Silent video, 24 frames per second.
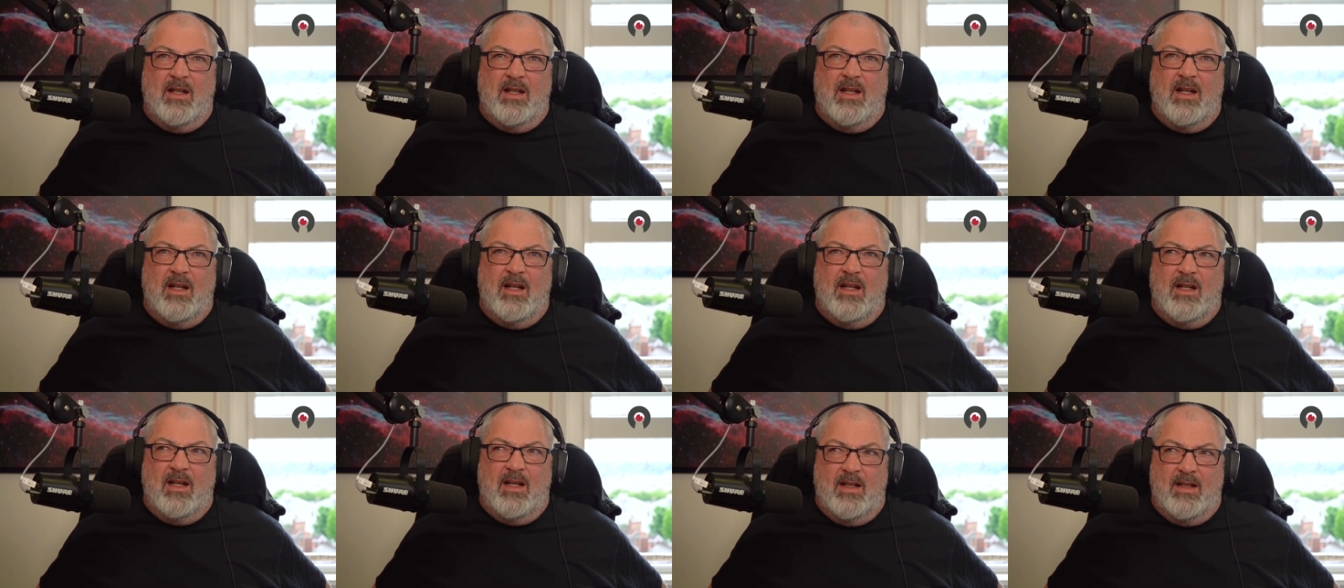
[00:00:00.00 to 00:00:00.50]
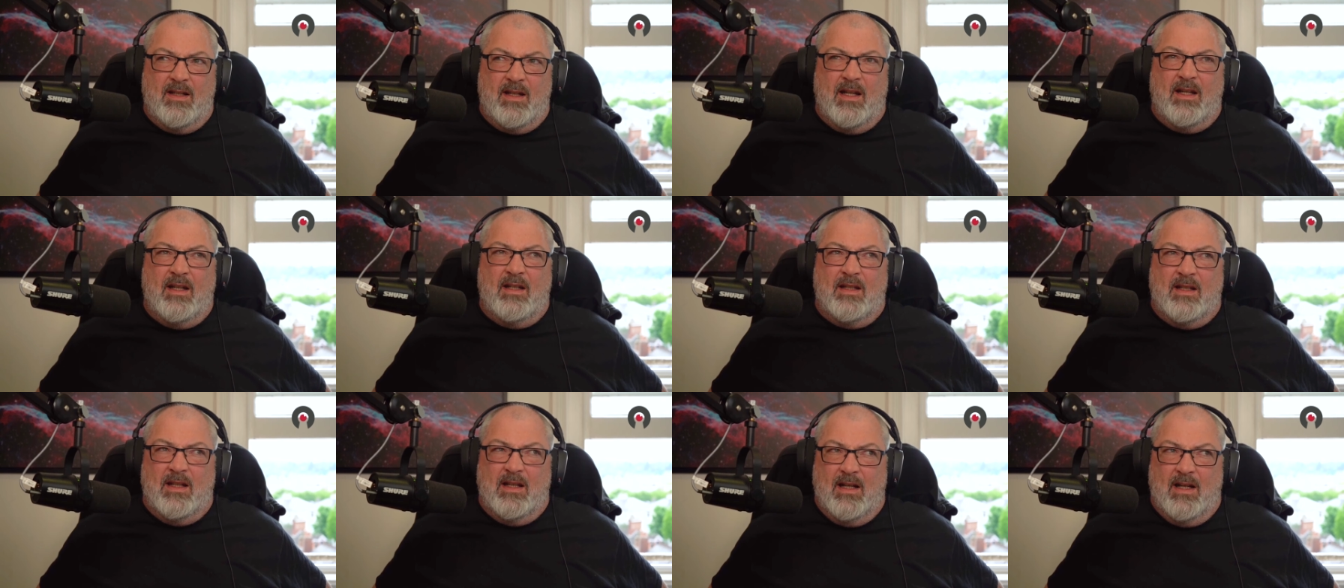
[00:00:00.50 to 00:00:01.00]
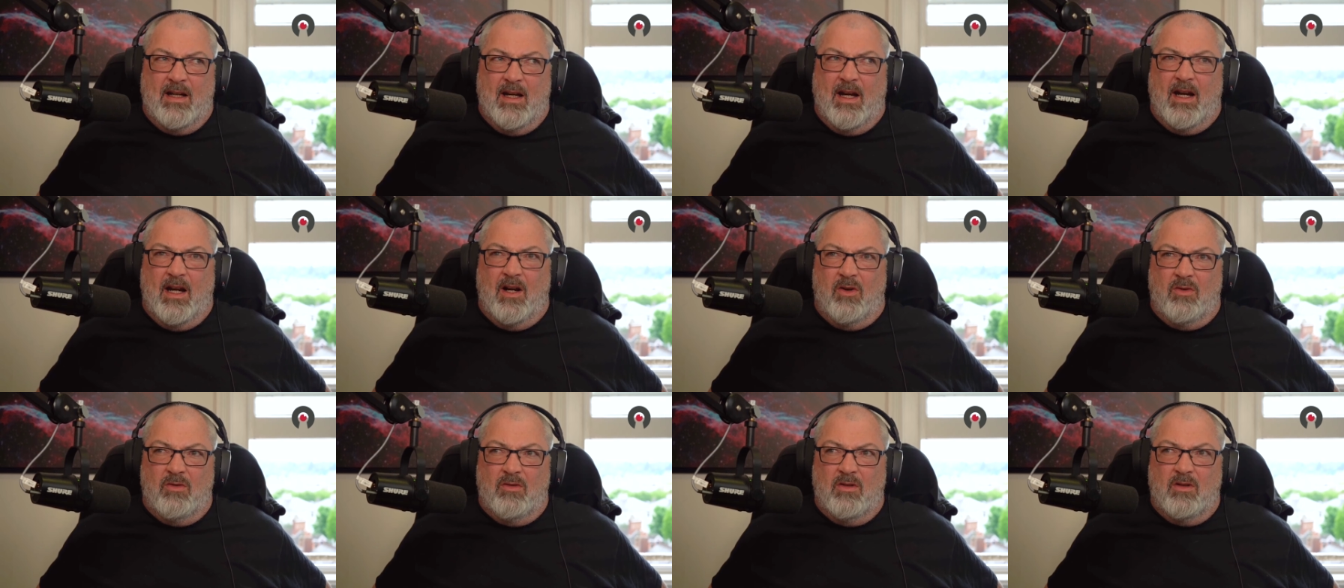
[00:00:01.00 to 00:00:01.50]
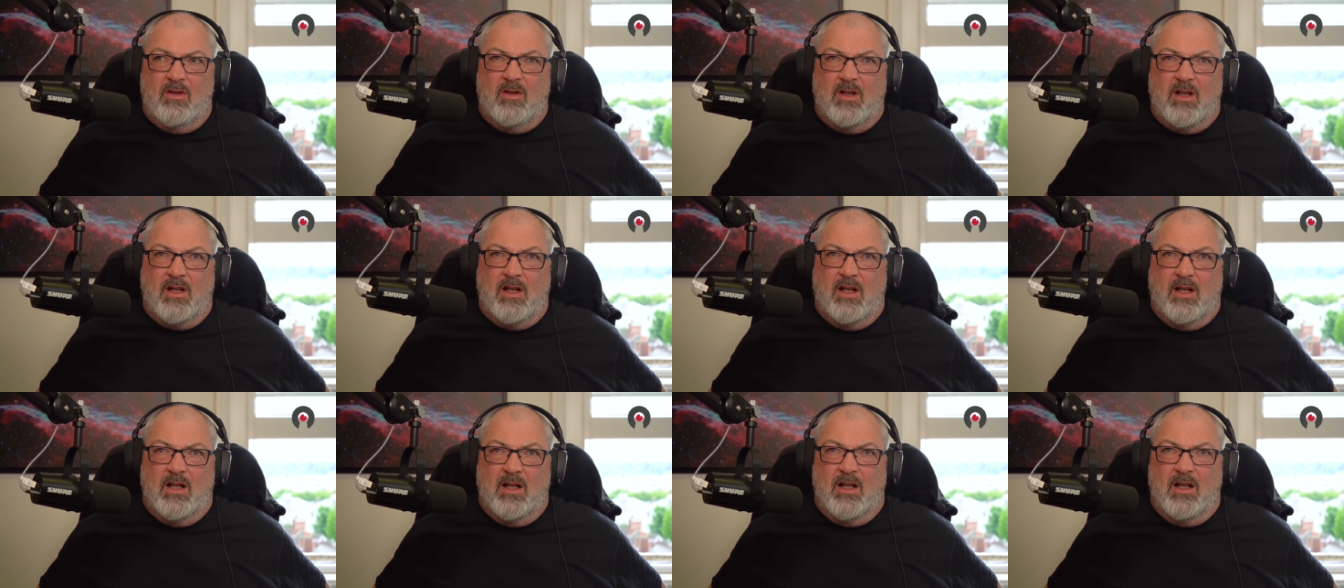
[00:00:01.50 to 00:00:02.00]
It is easier now
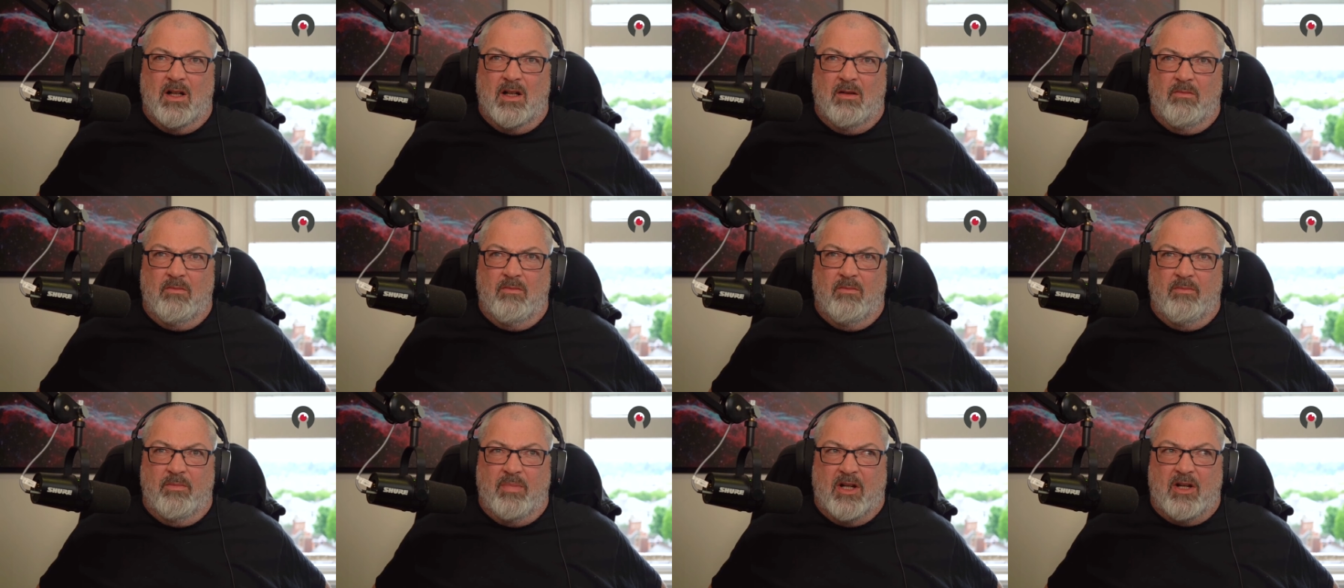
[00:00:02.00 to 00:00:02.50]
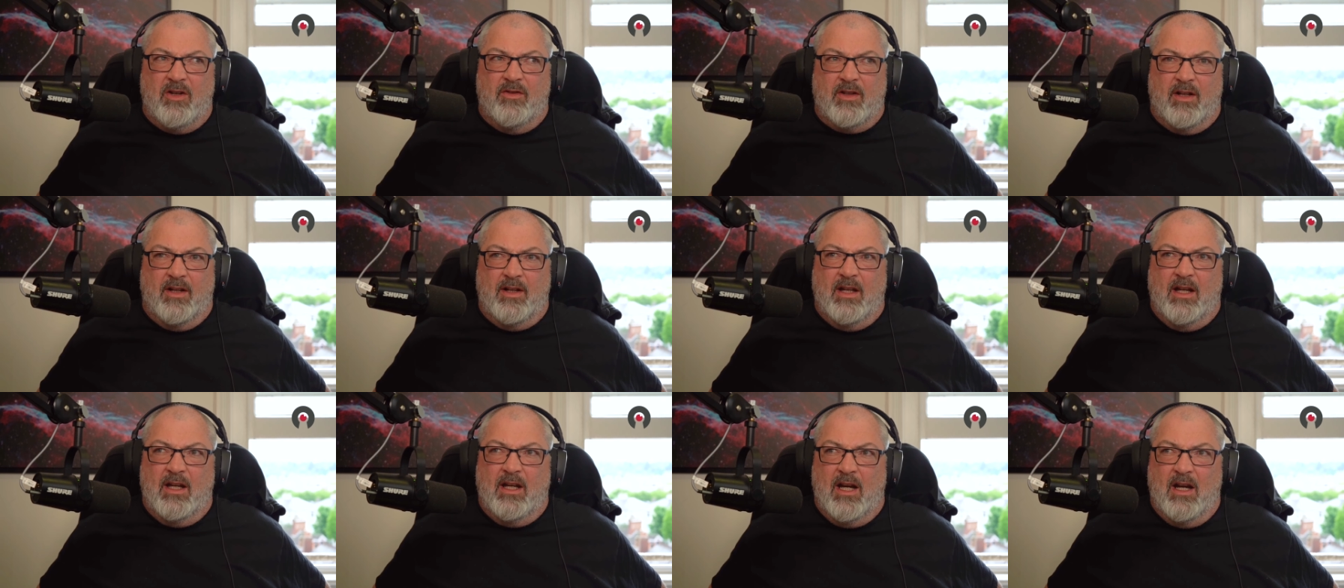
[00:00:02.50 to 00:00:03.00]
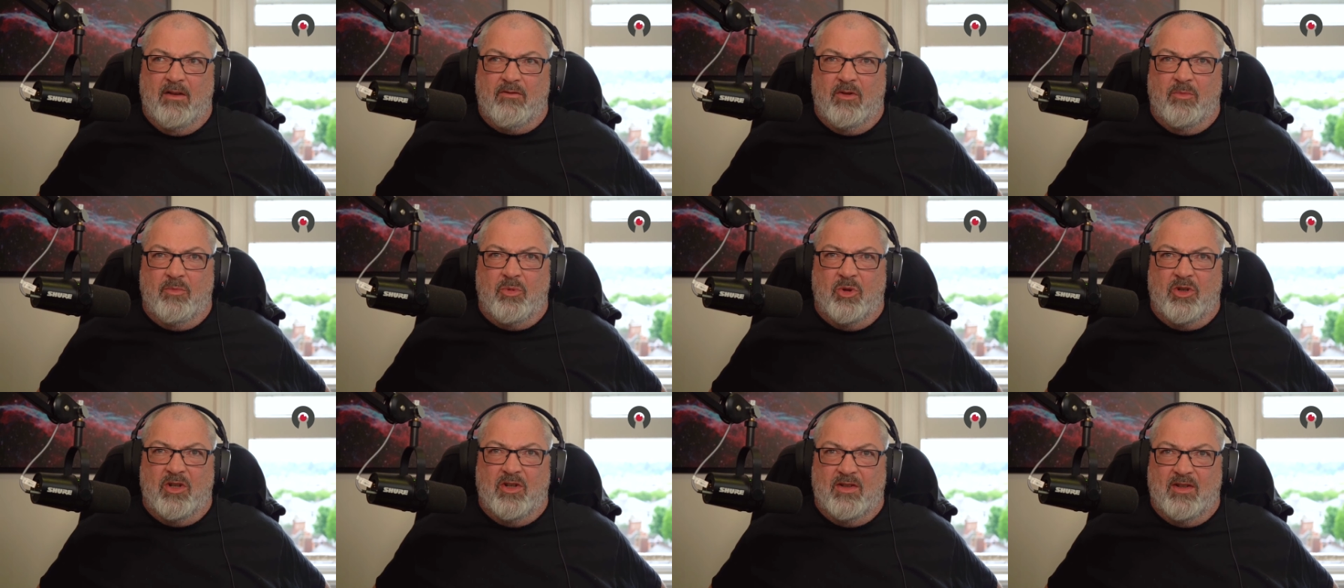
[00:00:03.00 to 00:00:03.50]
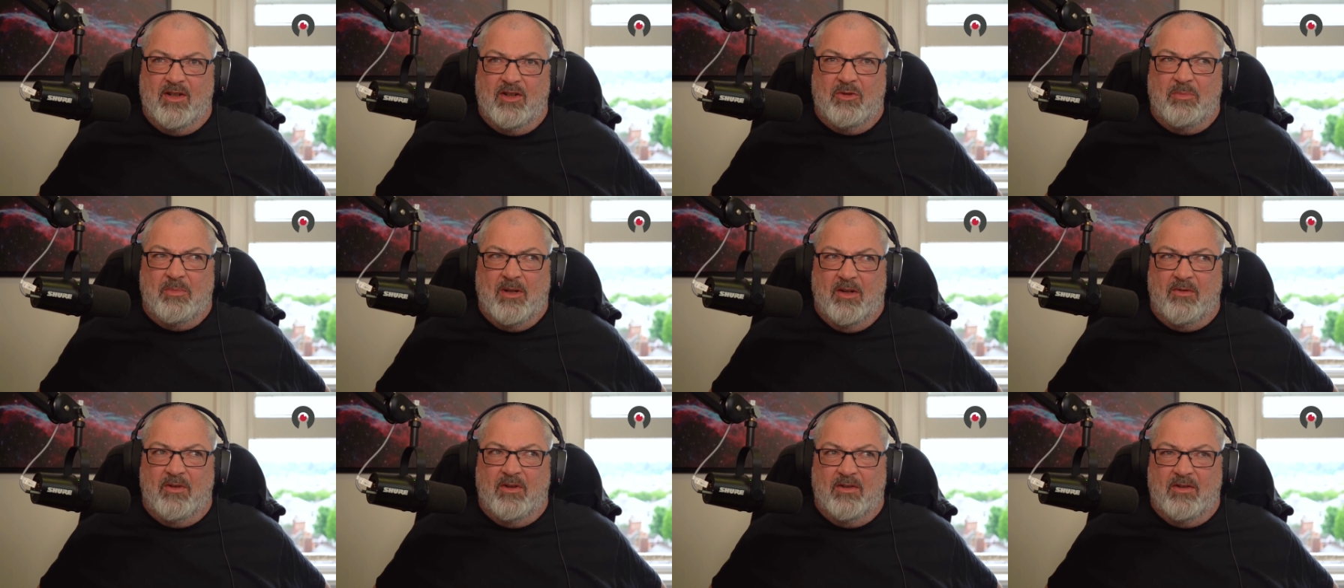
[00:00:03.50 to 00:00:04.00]
um, because I think everybody's
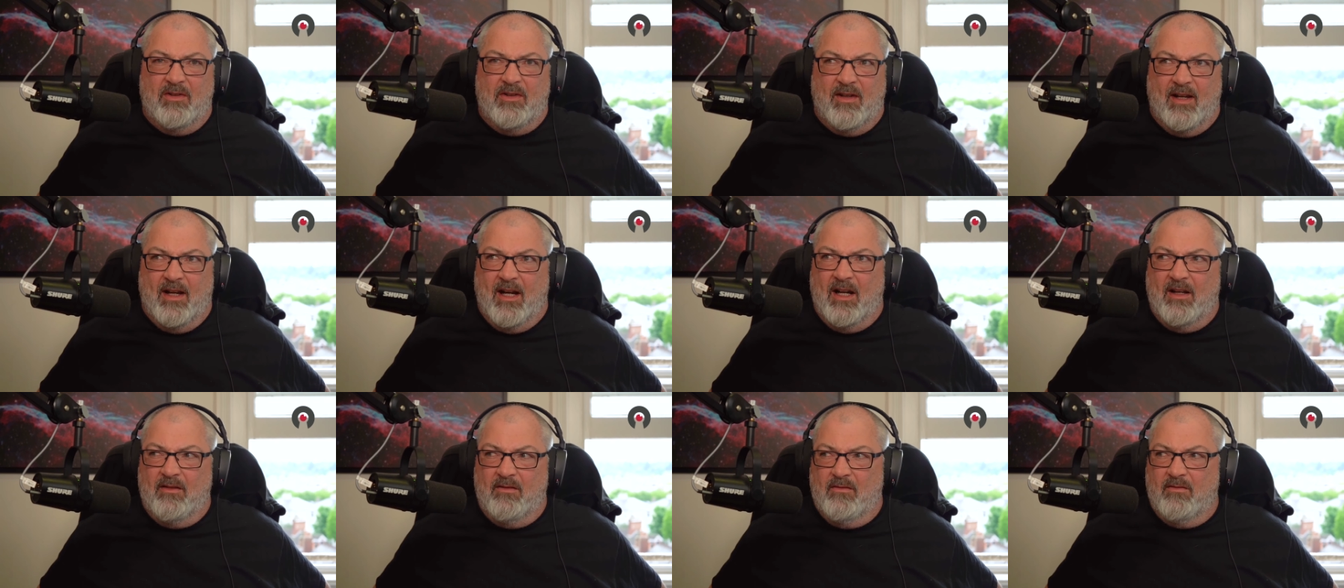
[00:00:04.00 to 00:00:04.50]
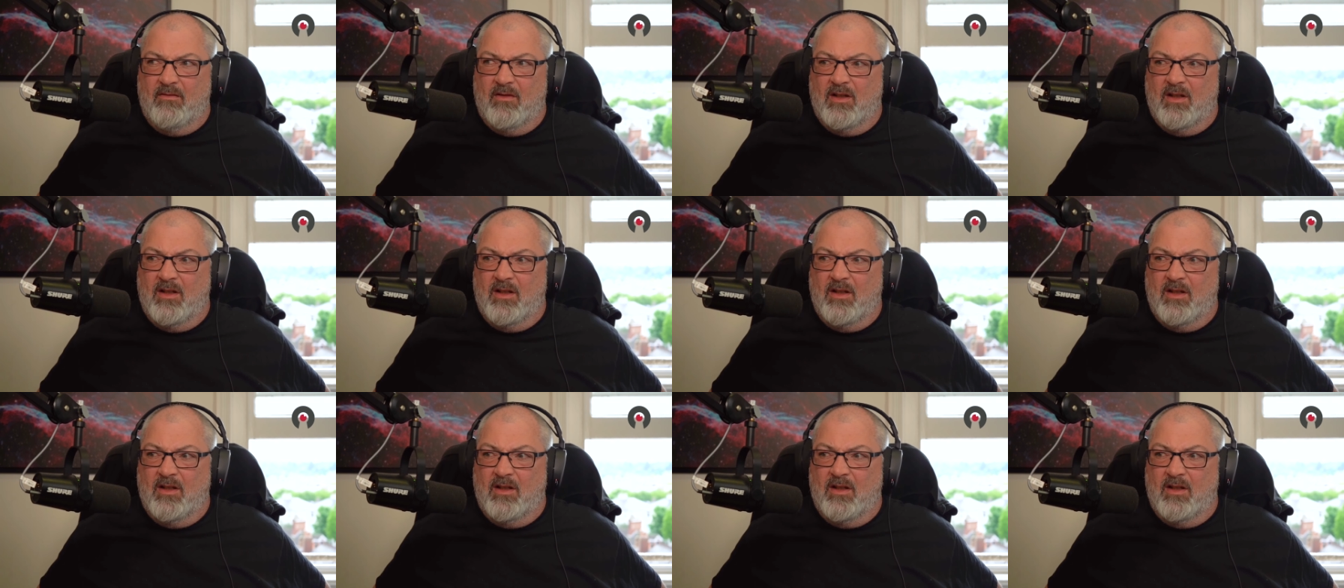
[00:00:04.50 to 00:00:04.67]
experienced that.